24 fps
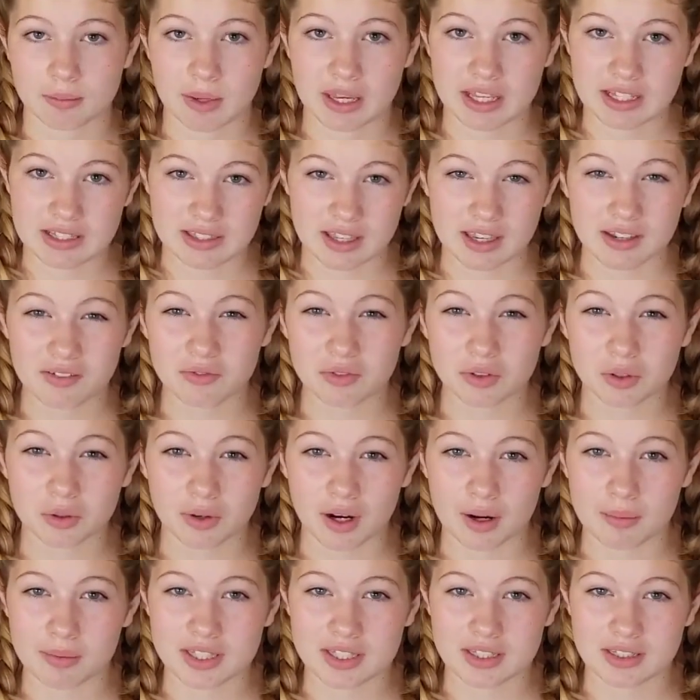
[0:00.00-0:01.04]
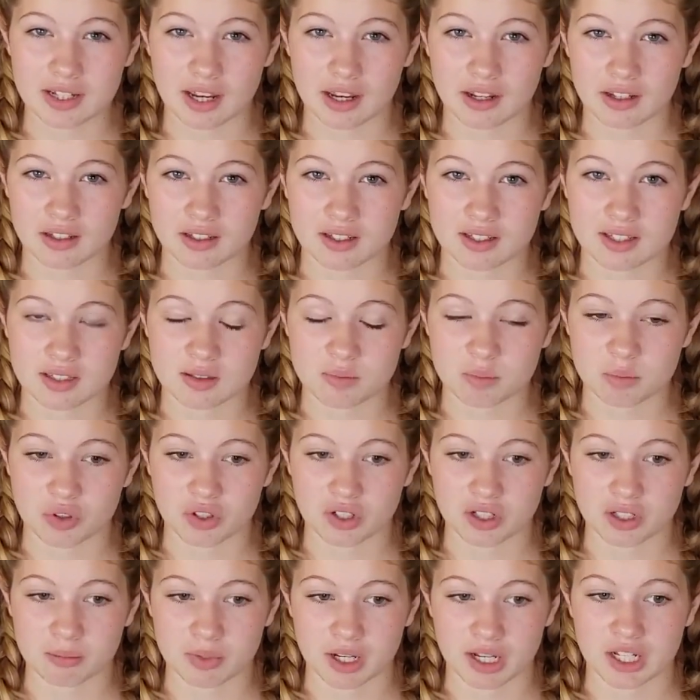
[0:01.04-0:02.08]
the baseline for a rabbit's diet is
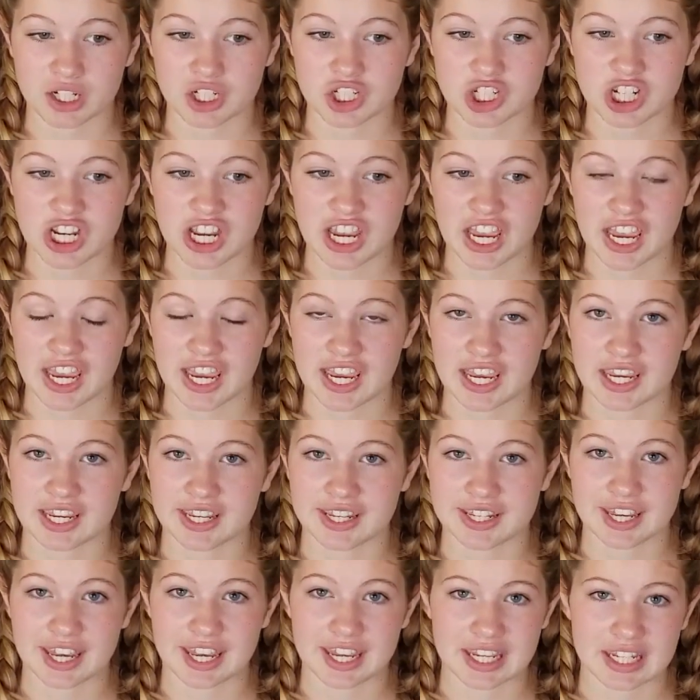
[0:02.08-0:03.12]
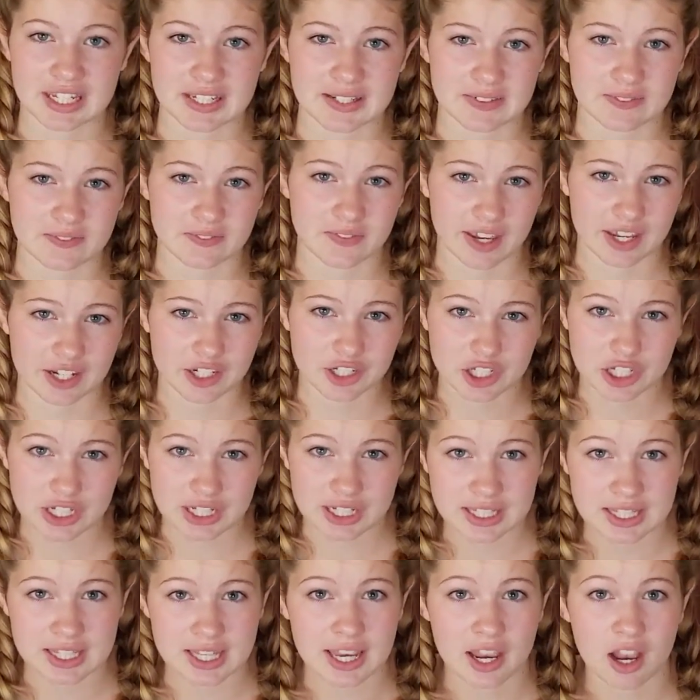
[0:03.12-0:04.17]
pretty much hay and
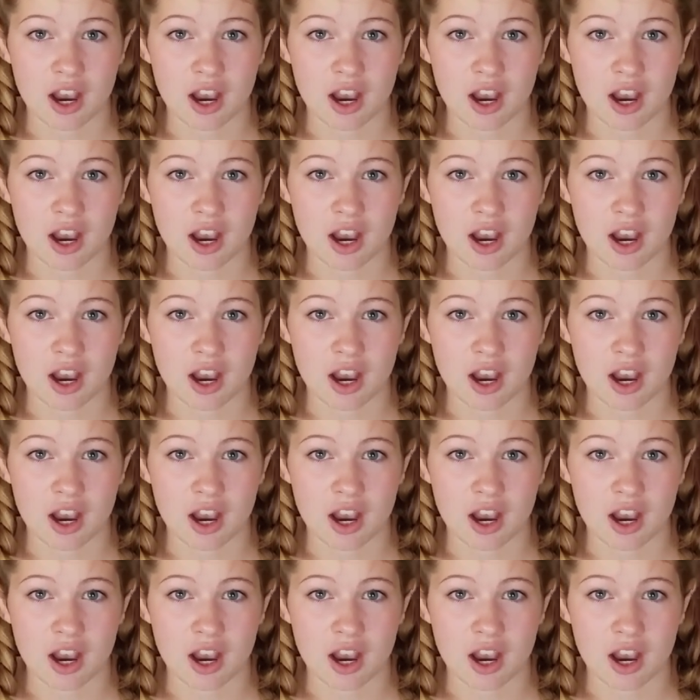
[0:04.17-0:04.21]
veggies.